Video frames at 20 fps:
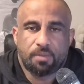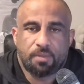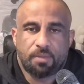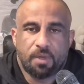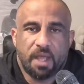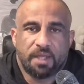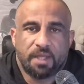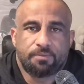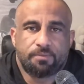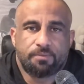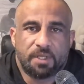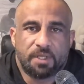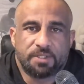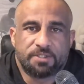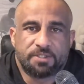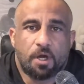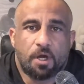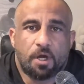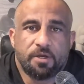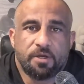I
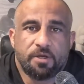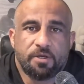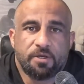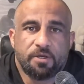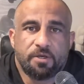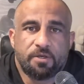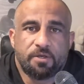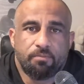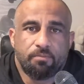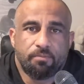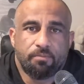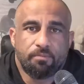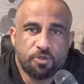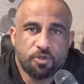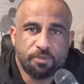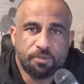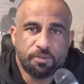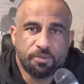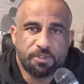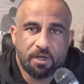started my
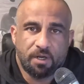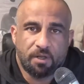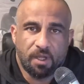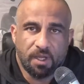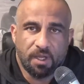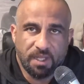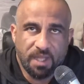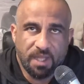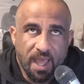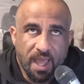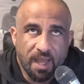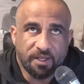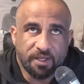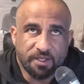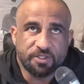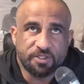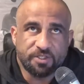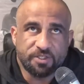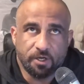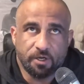YouTube channel again
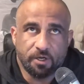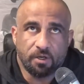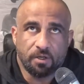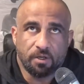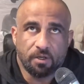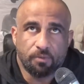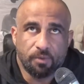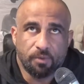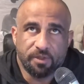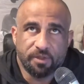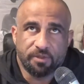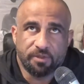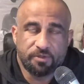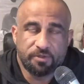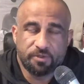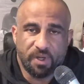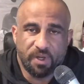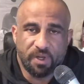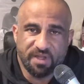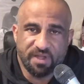this year with
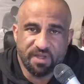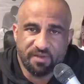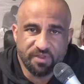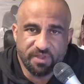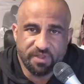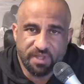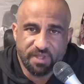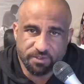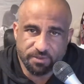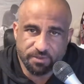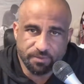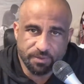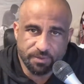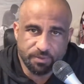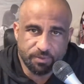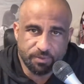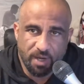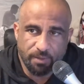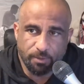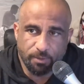27,000
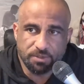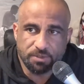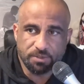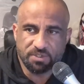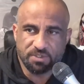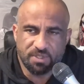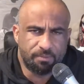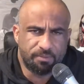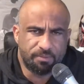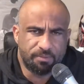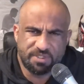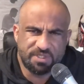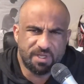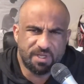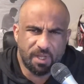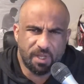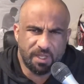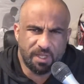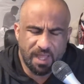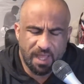subscribers,
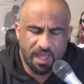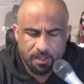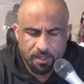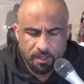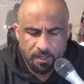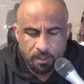something like that.